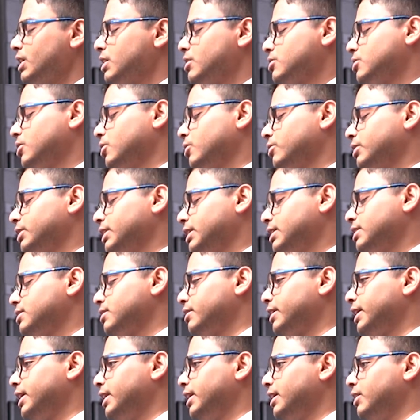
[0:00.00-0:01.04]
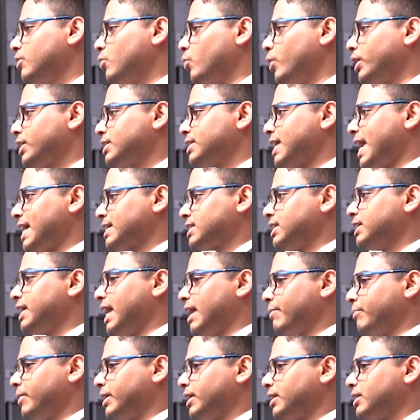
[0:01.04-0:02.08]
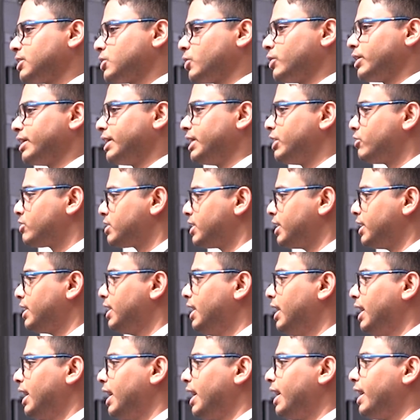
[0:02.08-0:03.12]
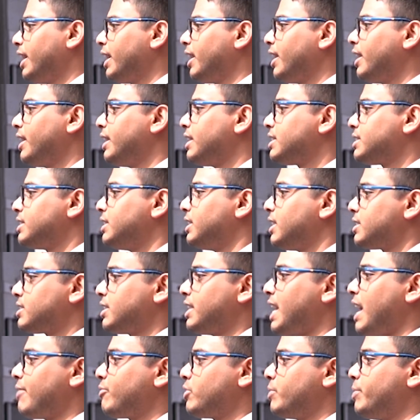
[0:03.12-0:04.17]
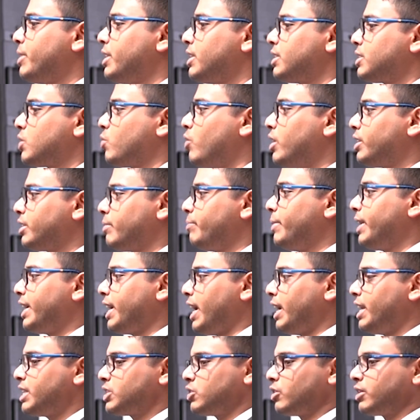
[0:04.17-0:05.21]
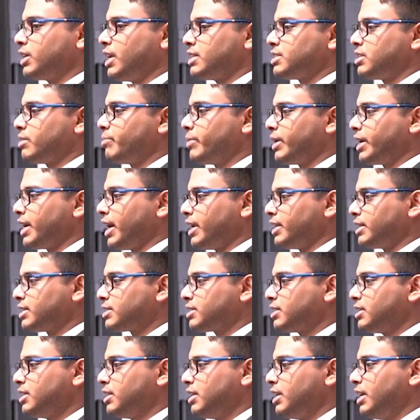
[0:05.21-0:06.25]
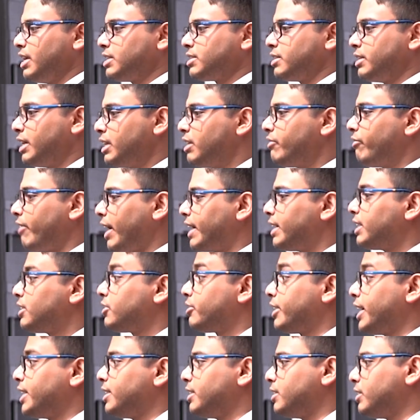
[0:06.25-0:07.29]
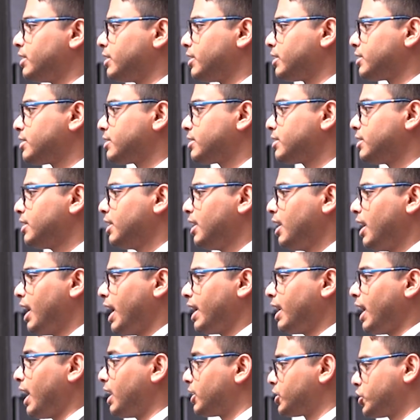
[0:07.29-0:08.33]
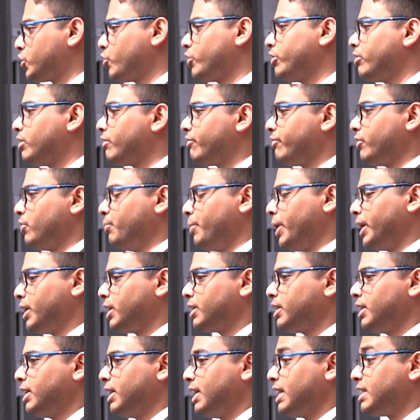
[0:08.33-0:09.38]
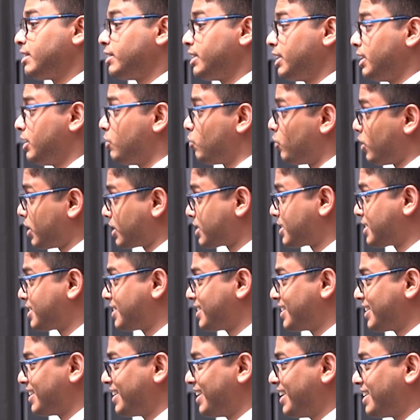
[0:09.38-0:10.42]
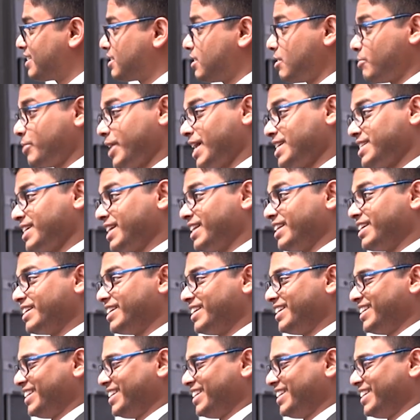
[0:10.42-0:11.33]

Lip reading: so this is really what is actually happening. So you see here, it doesn't have to be quantum mechanics or classic mechanics. It's really finding trend in this. And I'll show you in a few minutes, it really works, surprisingly.